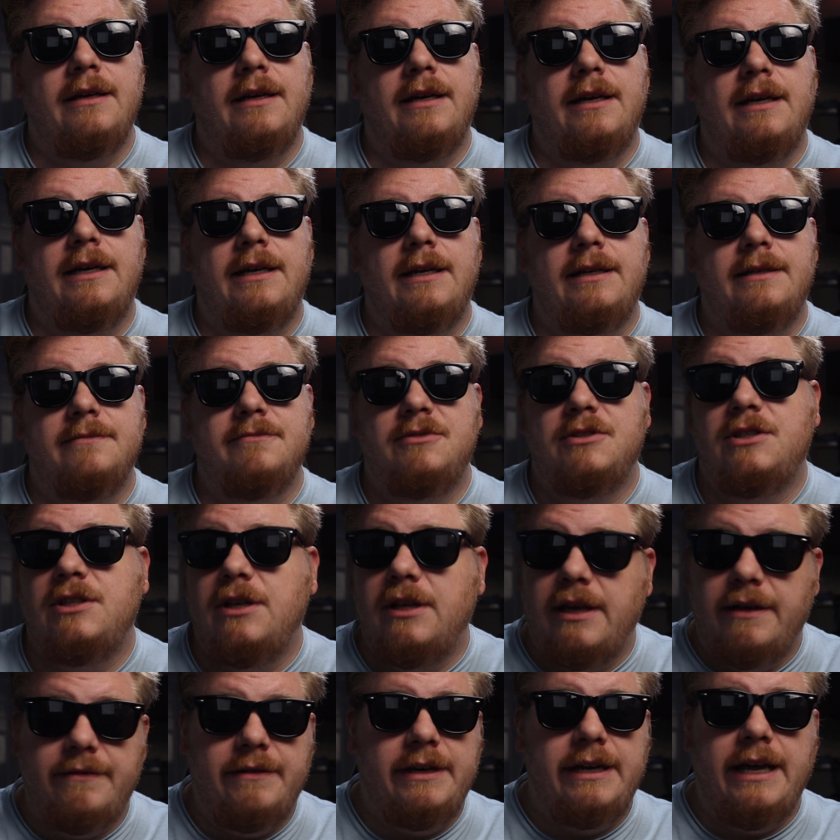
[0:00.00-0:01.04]
Uh, still
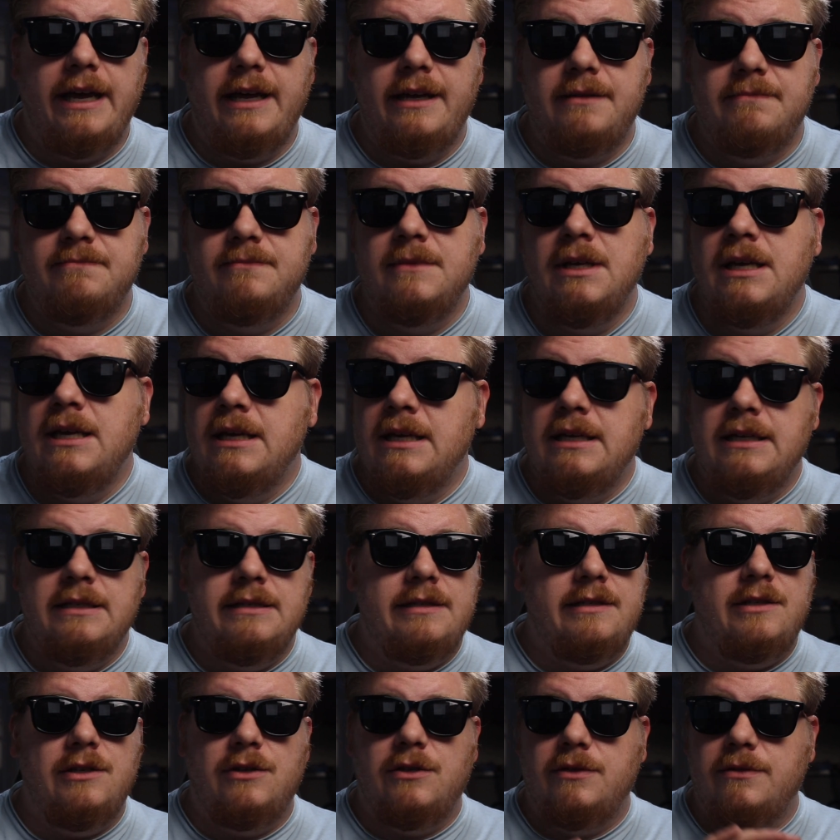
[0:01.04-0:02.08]
every day,
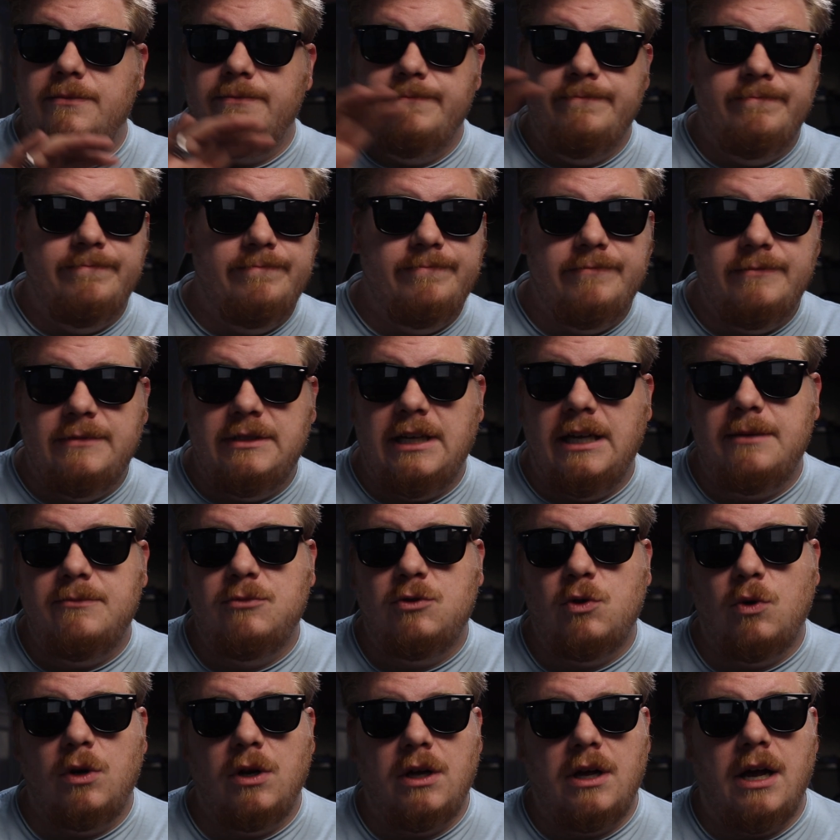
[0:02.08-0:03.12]
still same
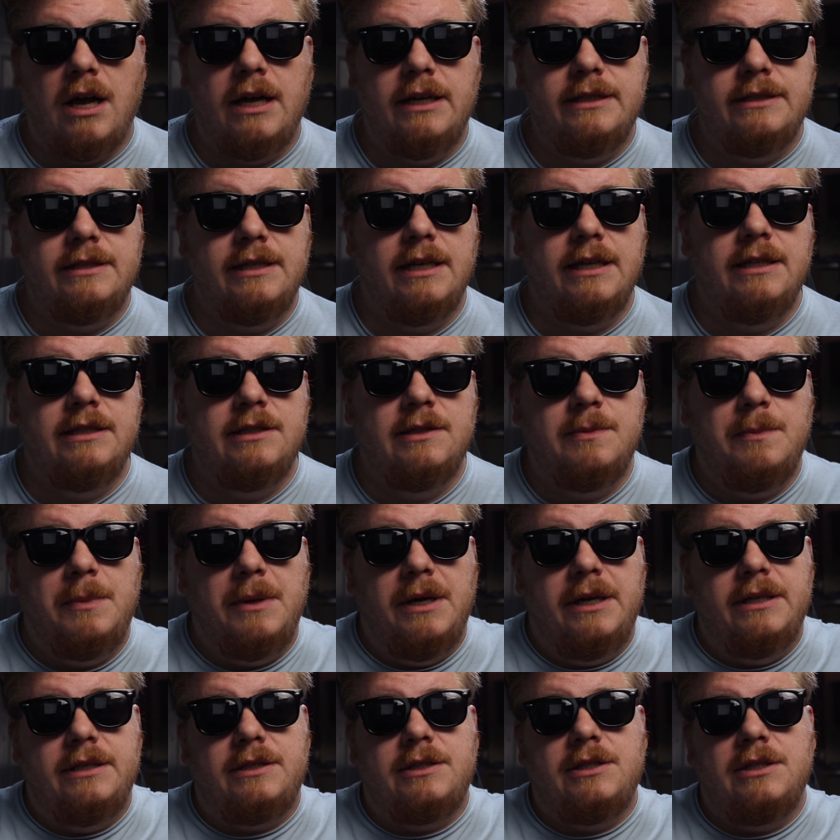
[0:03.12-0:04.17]
sort of content,
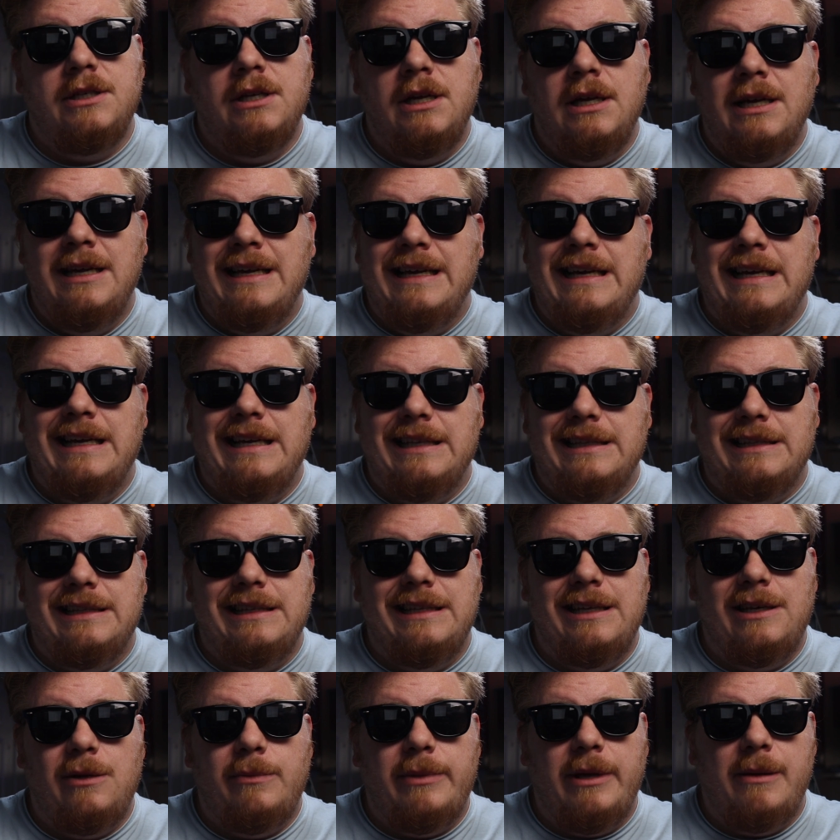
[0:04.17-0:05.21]
but a
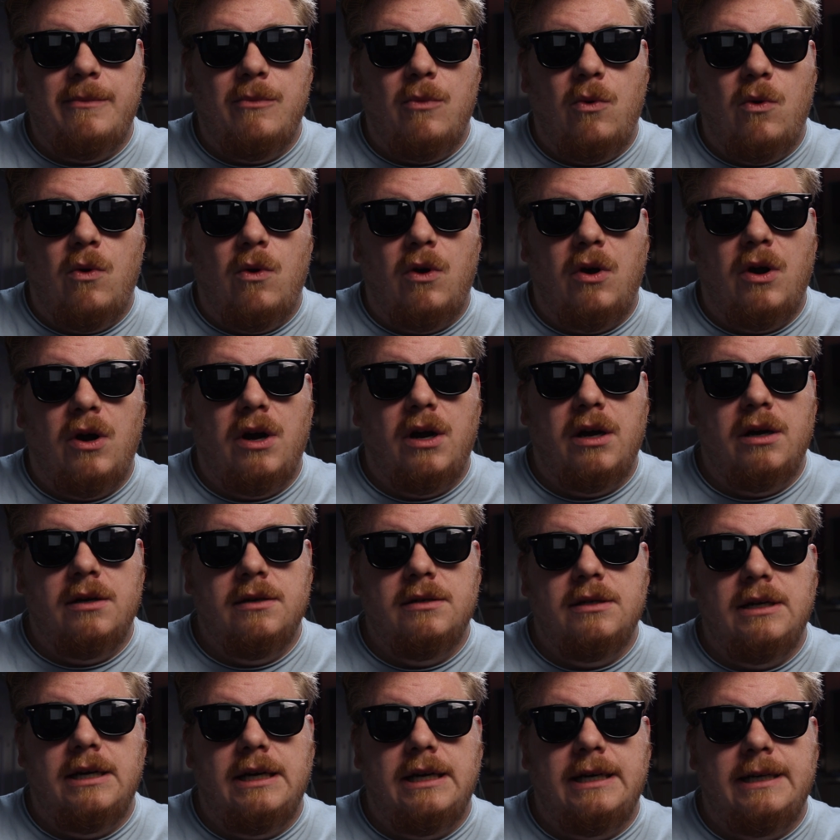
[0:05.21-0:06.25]
little bit more,
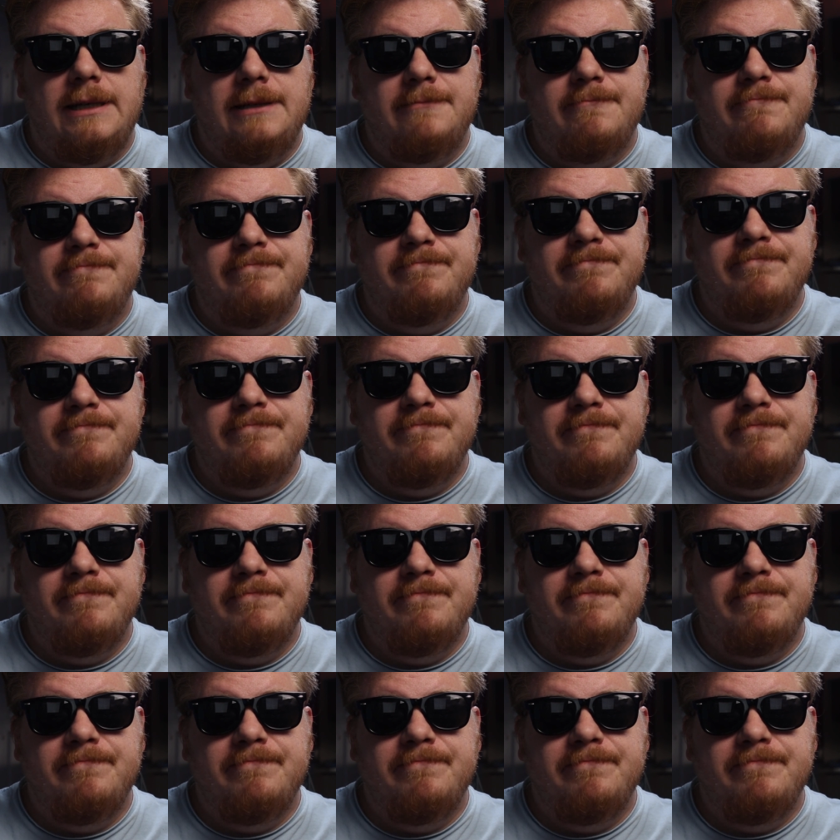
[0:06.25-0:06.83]
um,